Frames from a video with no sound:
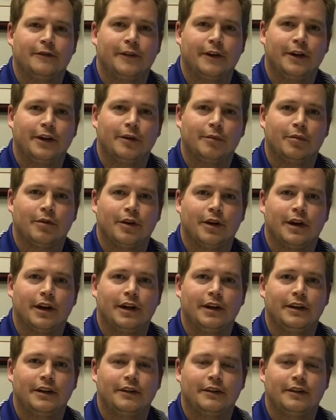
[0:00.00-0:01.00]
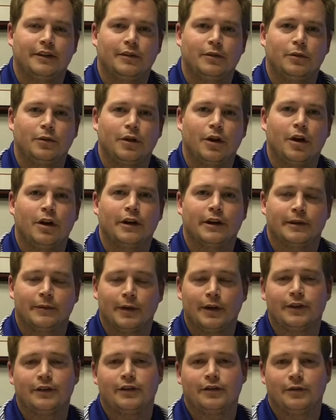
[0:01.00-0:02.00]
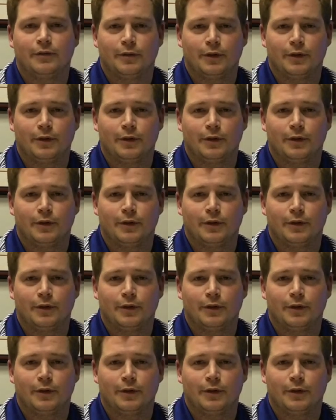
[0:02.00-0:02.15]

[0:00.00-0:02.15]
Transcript: fingerprint to log which,